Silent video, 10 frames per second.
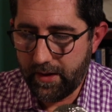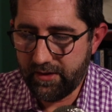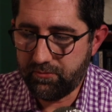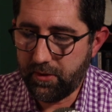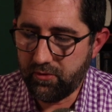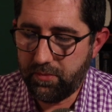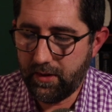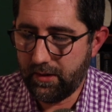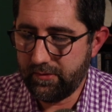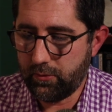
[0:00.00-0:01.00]
experienced
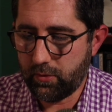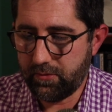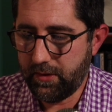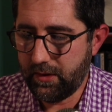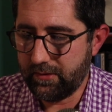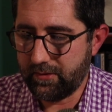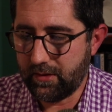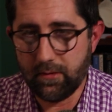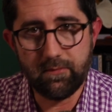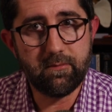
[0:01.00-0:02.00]
PAs in orthopedics
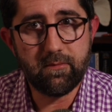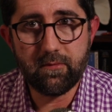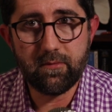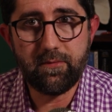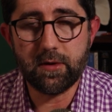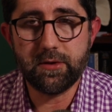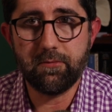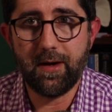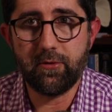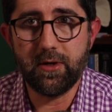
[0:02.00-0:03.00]
can
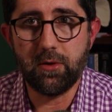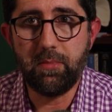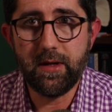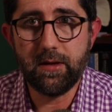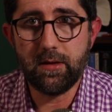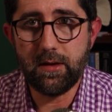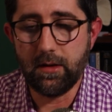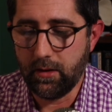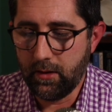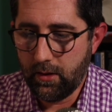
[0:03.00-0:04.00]
function rather
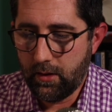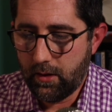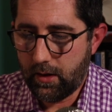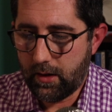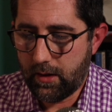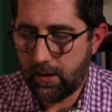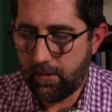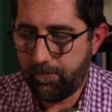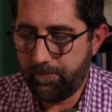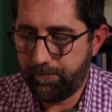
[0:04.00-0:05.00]
independently, but